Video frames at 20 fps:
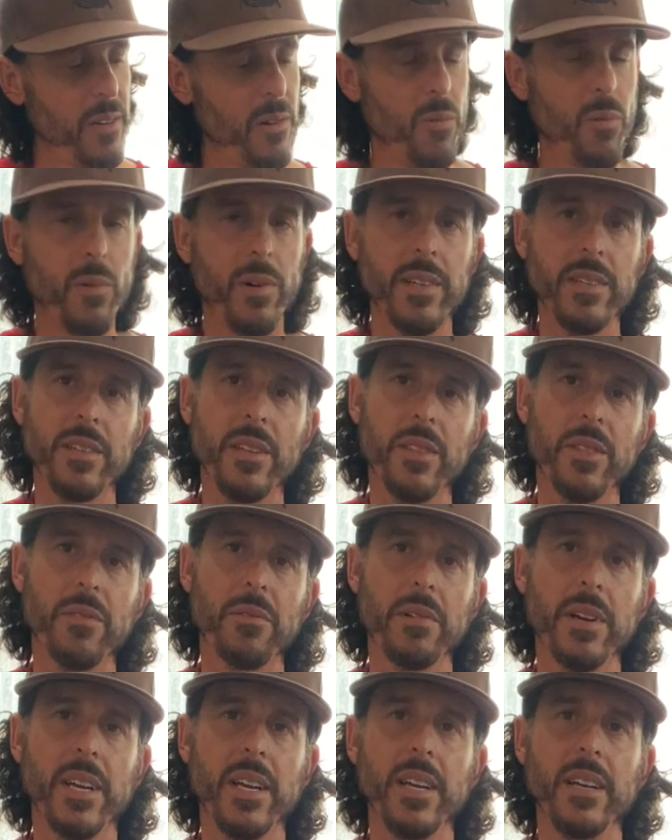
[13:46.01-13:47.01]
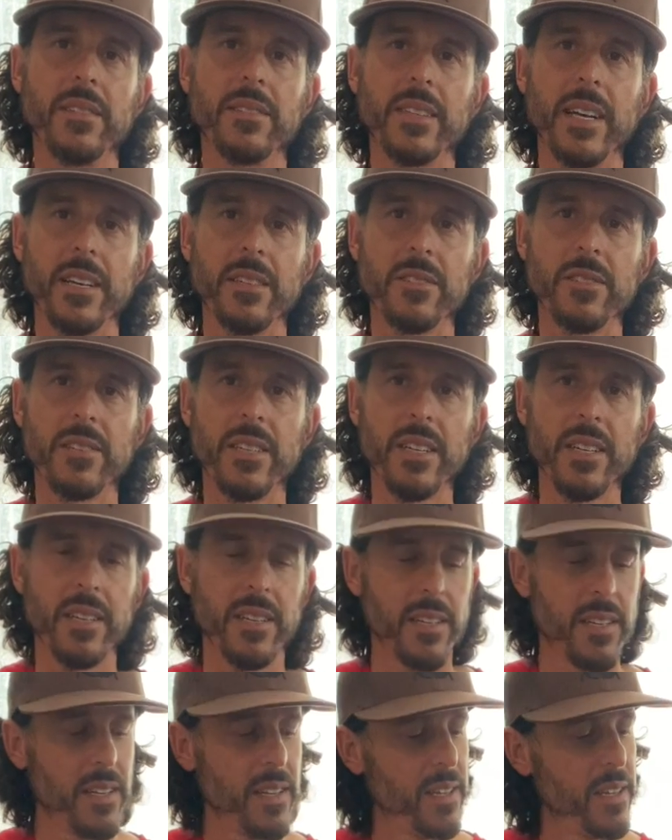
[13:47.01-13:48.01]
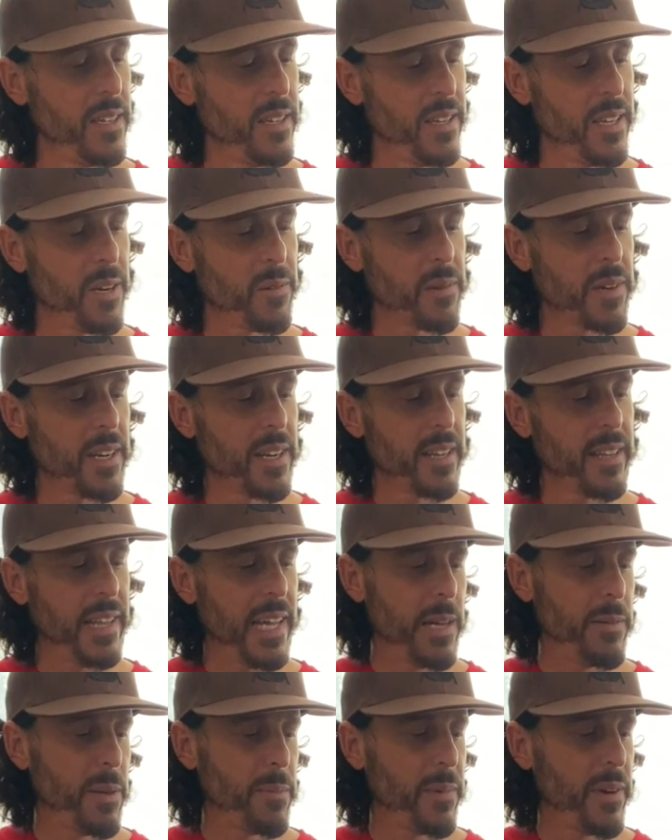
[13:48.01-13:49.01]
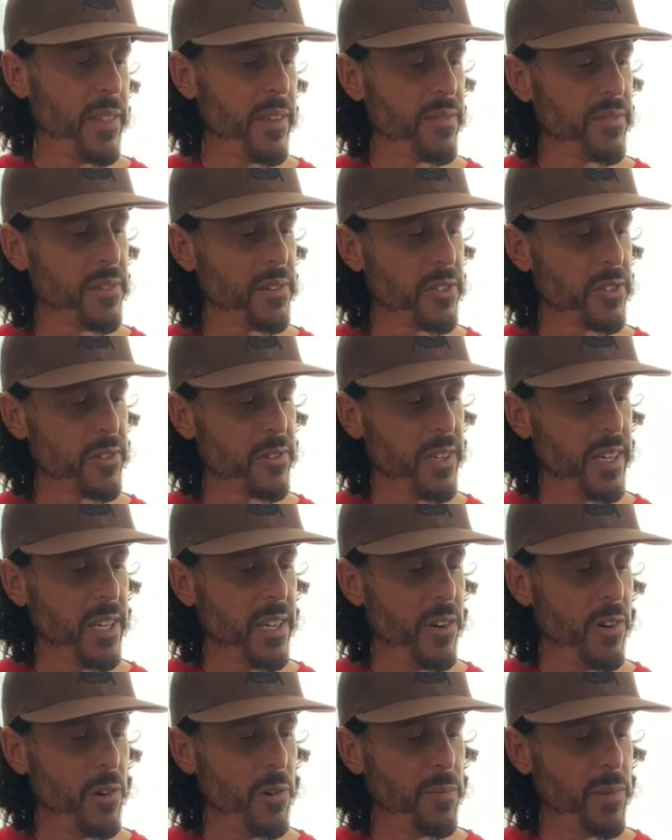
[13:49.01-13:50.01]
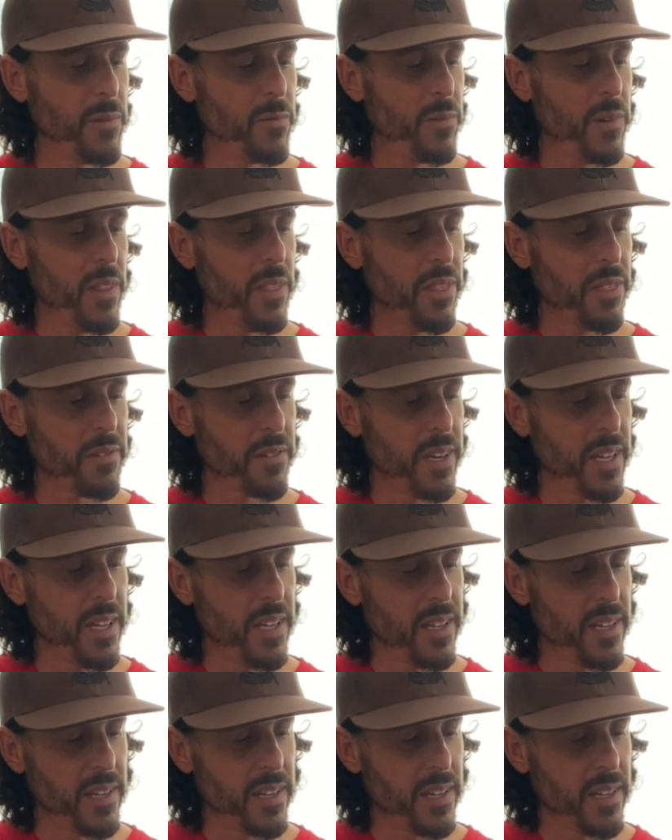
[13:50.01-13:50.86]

1-3 second string. Now we're going to climb up on the first string, open 1-3,